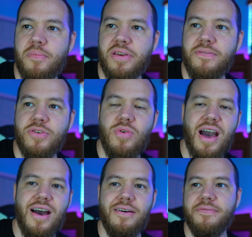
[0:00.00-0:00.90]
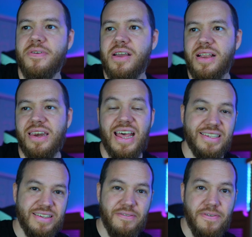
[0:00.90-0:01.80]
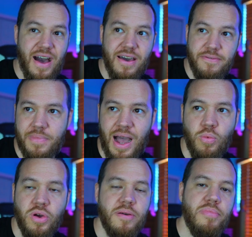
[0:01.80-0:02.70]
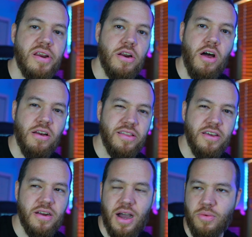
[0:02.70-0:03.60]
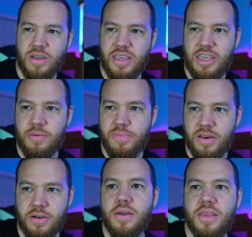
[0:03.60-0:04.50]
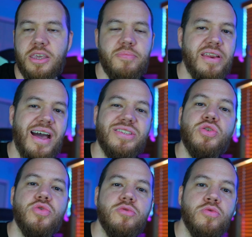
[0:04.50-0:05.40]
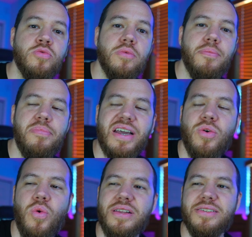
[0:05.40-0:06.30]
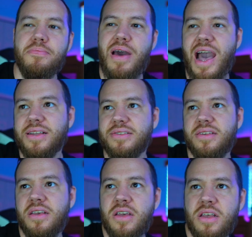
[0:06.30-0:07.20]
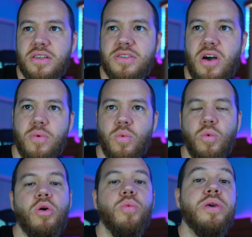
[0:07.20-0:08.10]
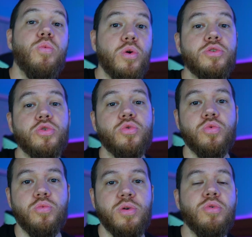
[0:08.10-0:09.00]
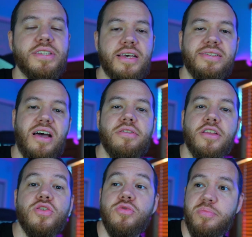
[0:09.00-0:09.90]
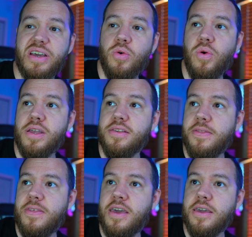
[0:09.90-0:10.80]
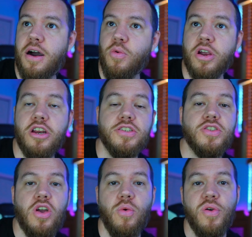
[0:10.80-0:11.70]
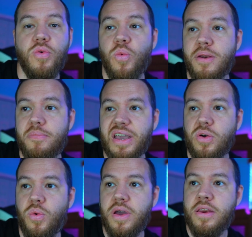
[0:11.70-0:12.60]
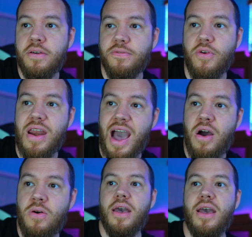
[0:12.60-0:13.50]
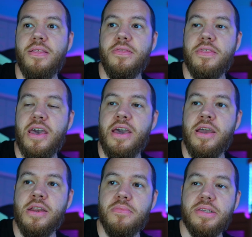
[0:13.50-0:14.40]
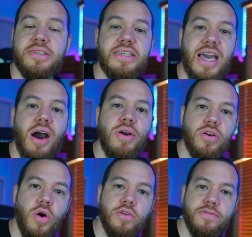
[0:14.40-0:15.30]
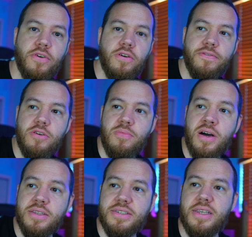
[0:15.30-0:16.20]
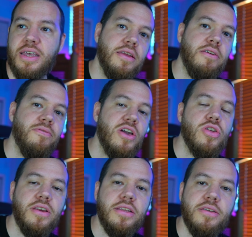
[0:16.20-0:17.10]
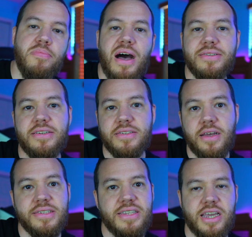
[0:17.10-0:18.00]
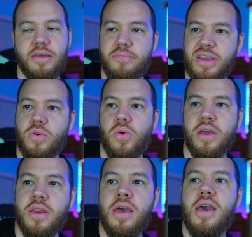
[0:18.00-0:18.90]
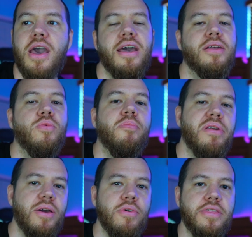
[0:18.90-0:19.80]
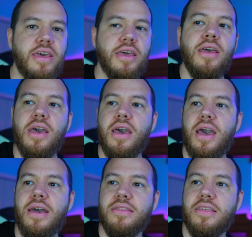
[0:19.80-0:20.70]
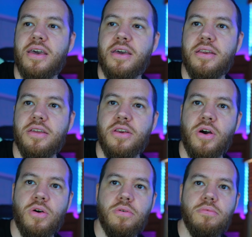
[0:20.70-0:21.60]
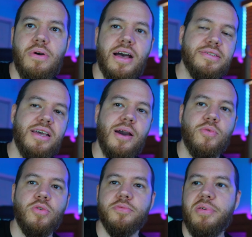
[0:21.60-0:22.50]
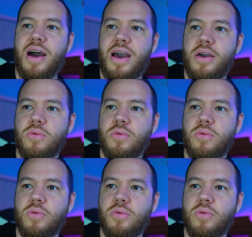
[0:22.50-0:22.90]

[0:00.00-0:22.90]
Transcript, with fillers: if you have less than 5, I wouldn't put it all in there. I would keep, you know, keep it at 2 Bitcoins max. So what we will do, we will test out the 2 Bitcoins thing. We're gonna start with 1 Bitcoin for now and then see how it goes for a few months and eventually deposit a second Bitcoin, and then we'll play with it. And then, you know, as time goes by,